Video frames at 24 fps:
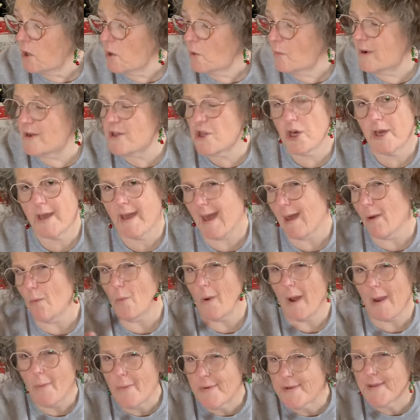Which again,
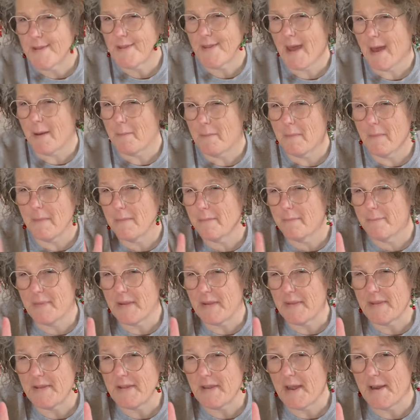why wouldn't that
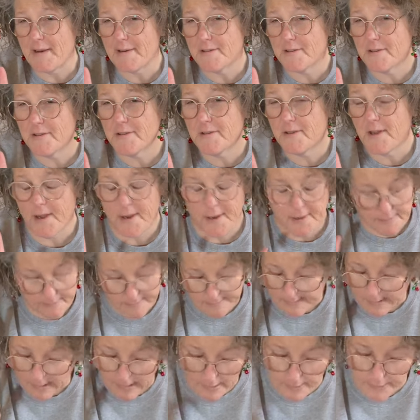be the next? I don't,
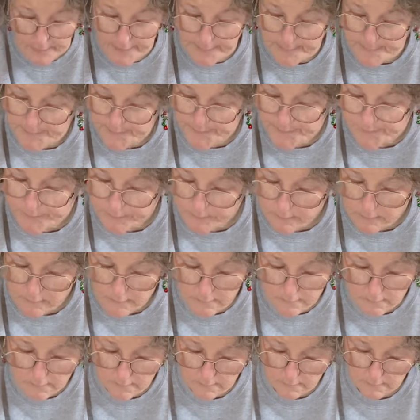I don't
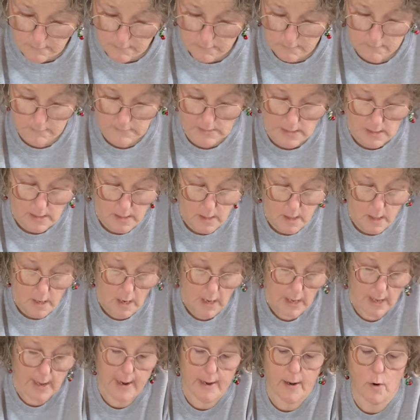know.
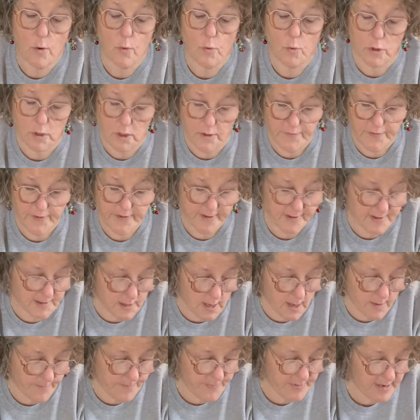I don't work for this
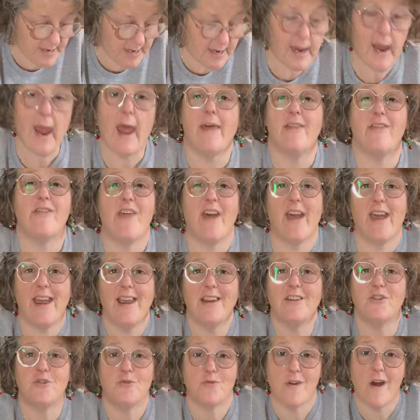company and they
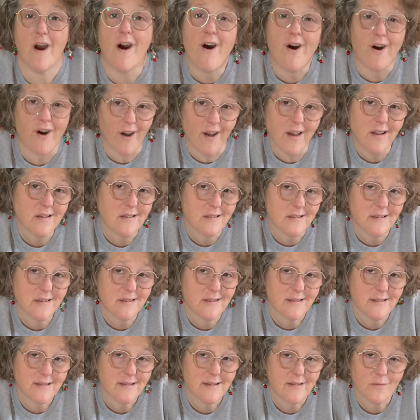do not
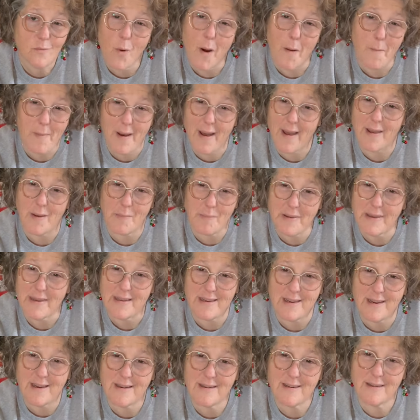want my
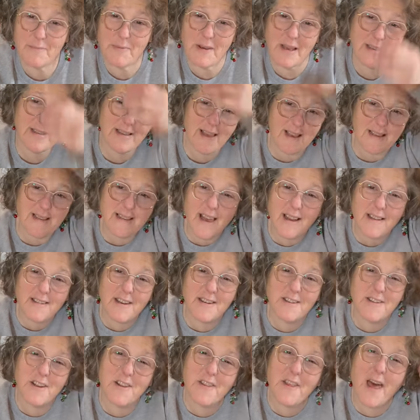opinion because I sent
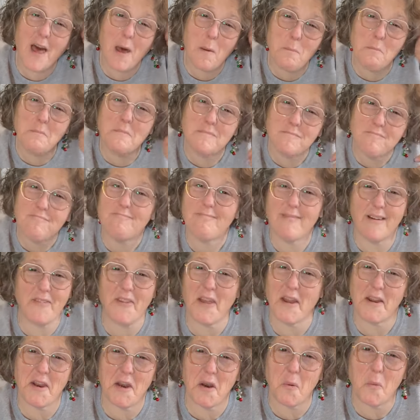it to them and
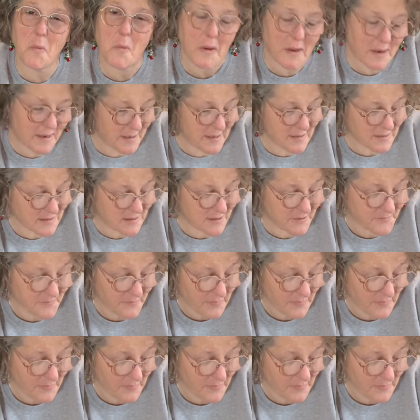they didn't want it.